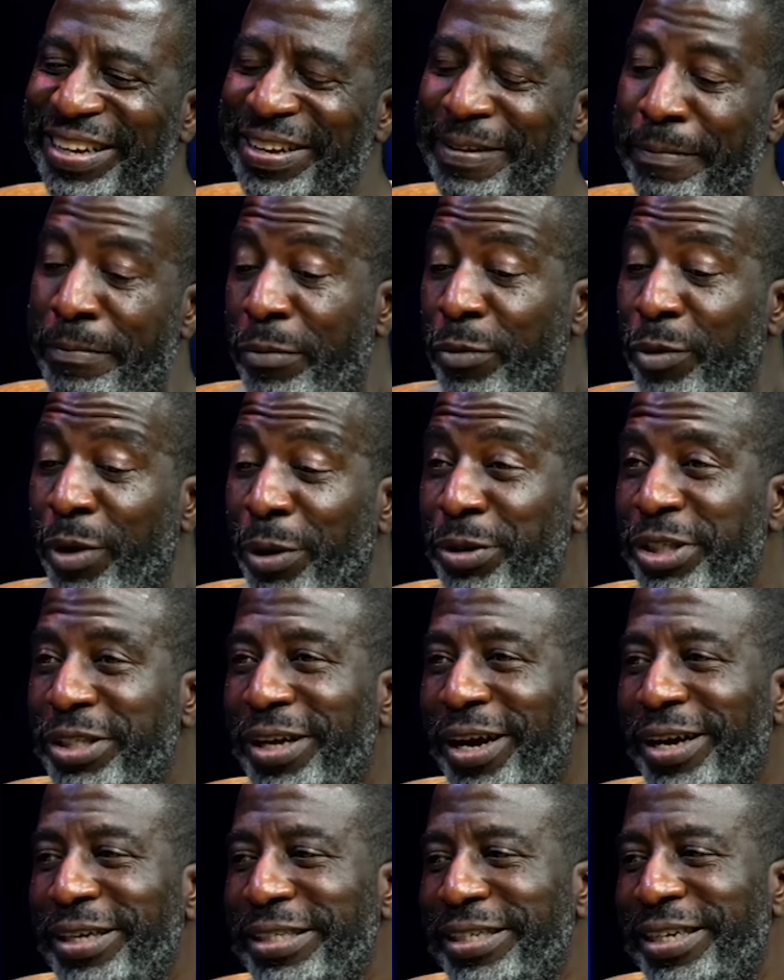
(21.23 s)
Well, we
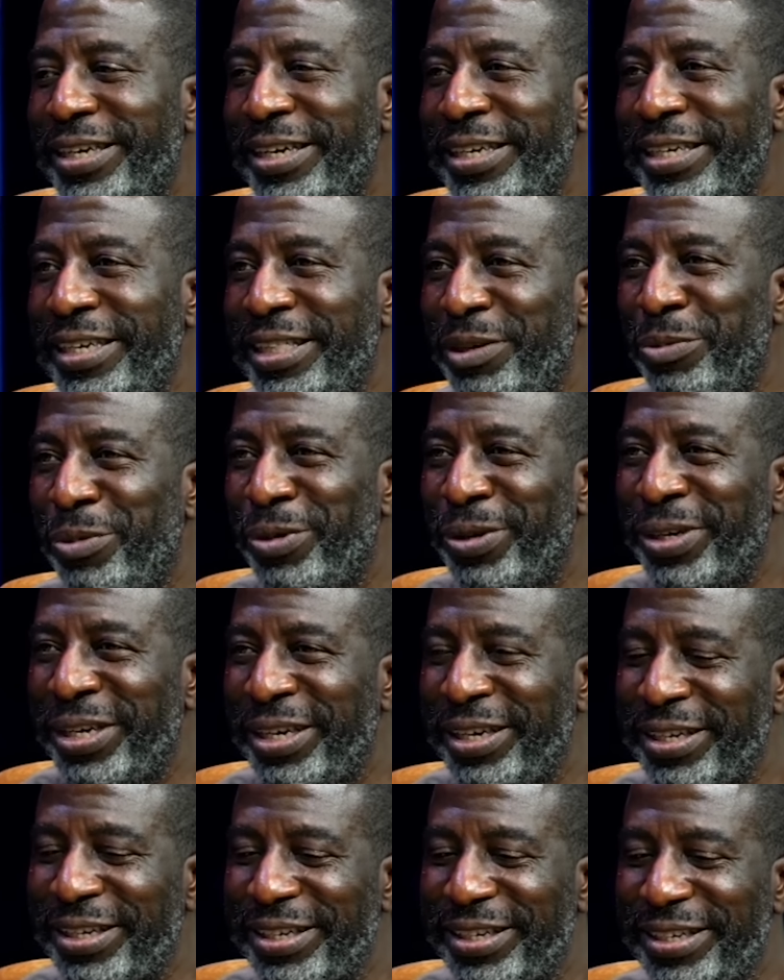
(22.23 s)
started early in the
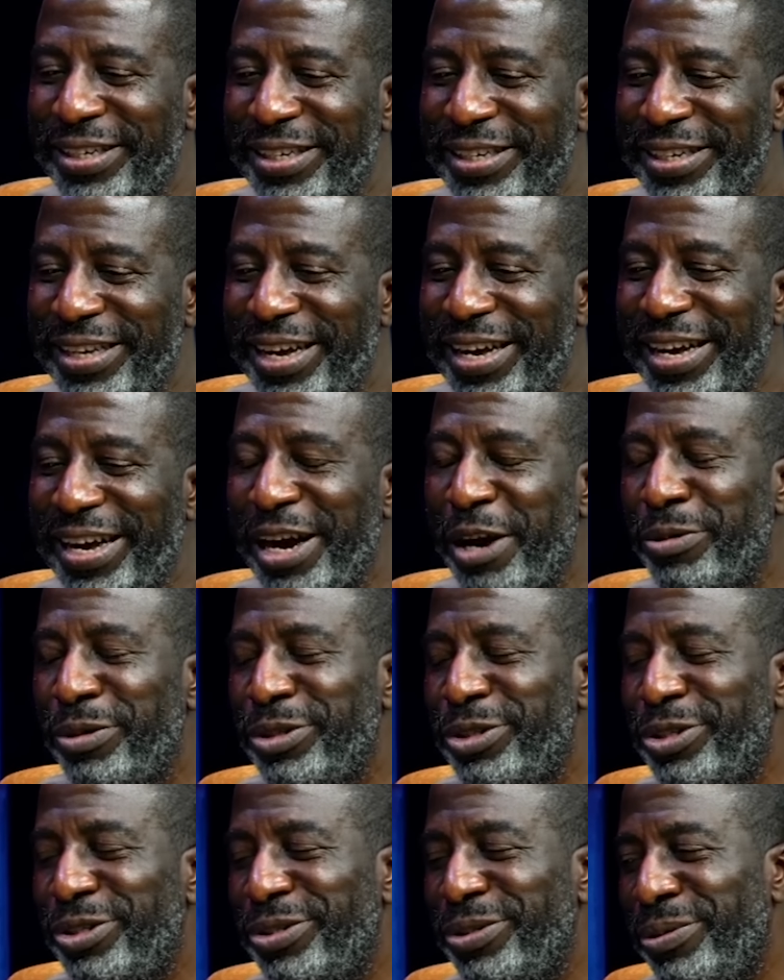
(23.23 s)
morning. I was
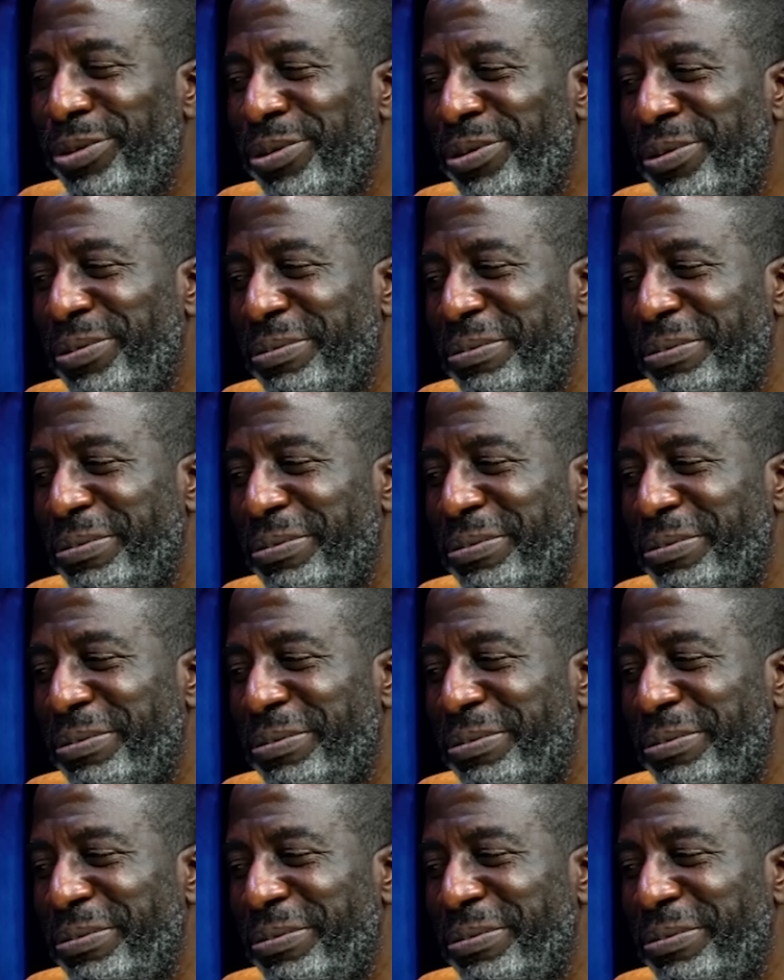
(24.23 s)
to